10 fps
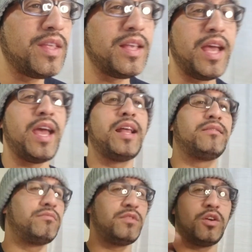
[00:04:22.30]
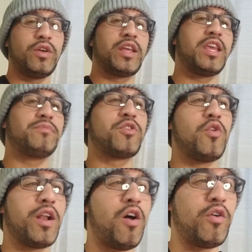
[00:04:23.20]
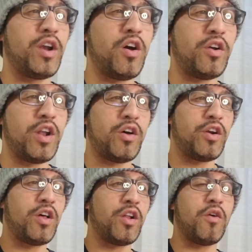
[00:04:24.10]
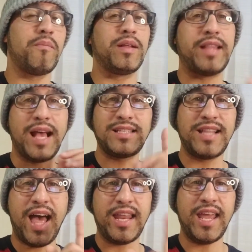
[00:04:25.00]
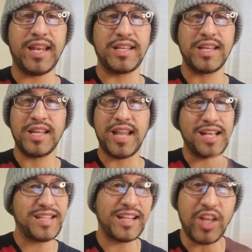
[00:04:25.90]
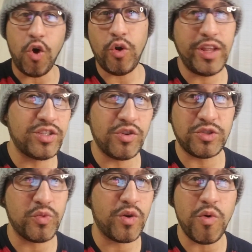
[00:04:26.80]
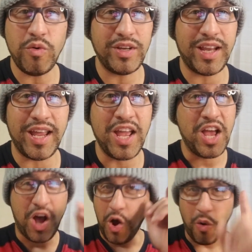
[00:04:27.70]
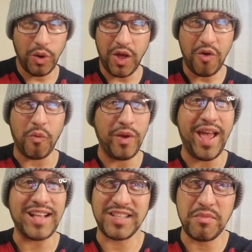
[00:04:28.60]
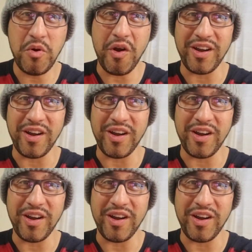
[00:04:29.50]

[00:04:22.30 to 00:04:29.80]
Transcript: And, you know, it keeps going on and on and on and on and on. But that's not it. That's not the only source we're quoting today. Hold on, we got some more.